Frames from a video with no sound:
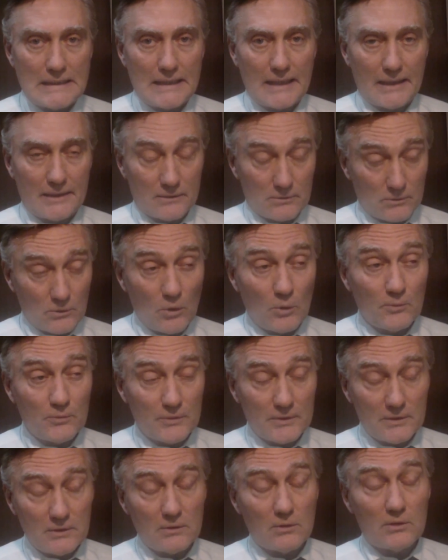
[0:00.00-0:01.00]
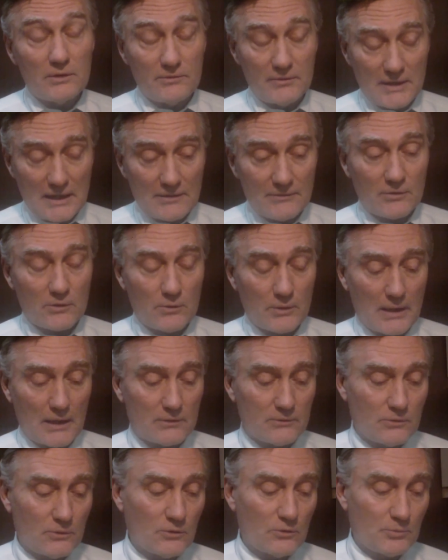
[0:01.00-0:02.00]
and hopefully you don't even have a
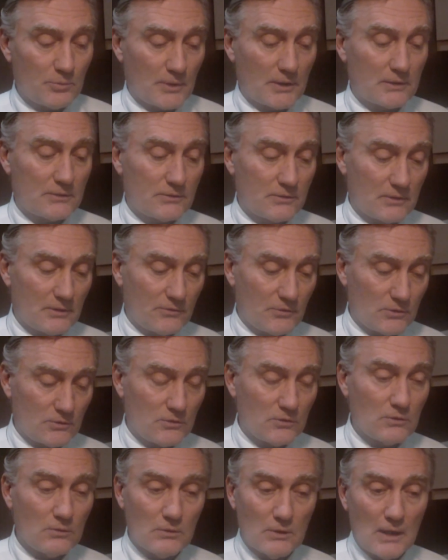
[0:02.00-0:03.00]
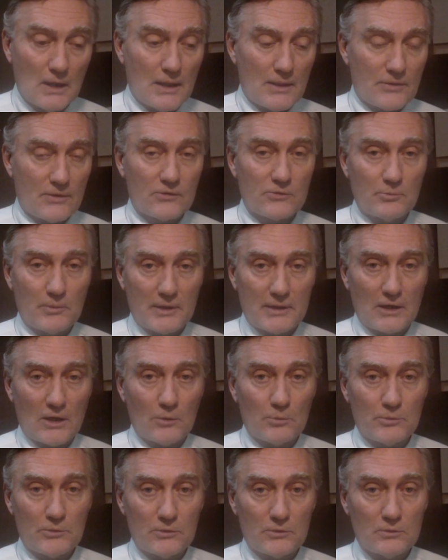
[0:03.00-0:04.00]
cracked tooth, but if you do, this might
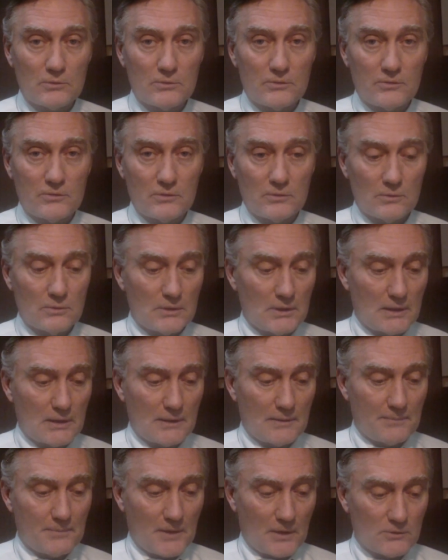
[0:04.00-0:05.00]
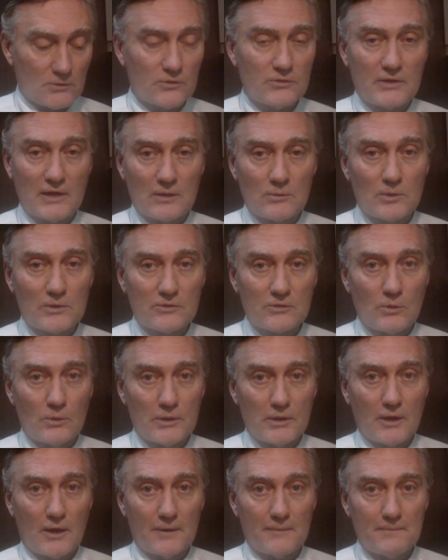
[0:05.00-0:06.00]
help you to understand what's
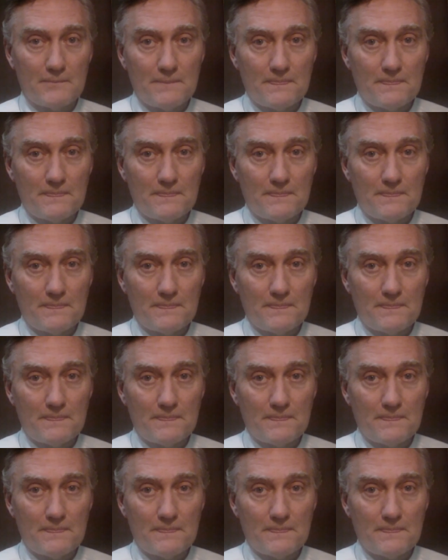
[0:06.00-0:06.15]
going on.